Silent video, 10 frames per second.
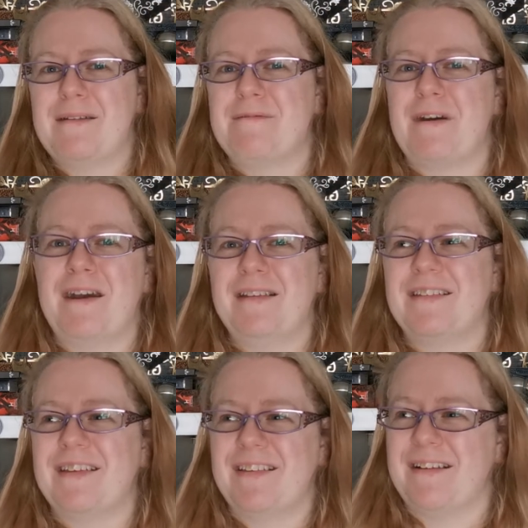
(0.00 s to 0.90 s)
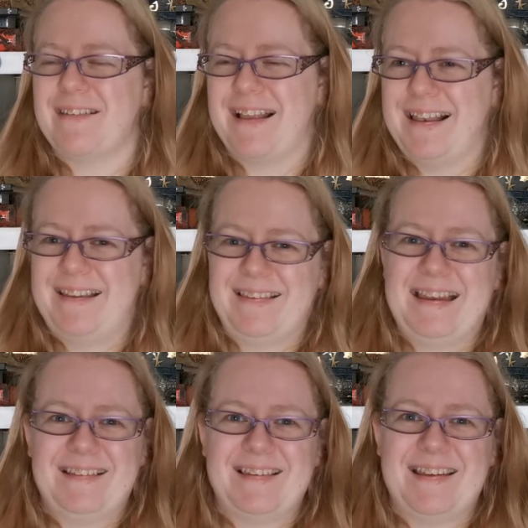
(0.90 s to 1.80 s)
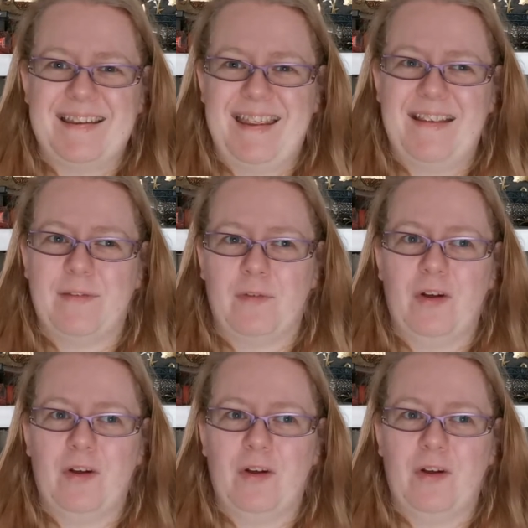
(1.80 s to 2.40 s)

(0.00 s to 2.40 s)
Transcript: at first because I was like listening to his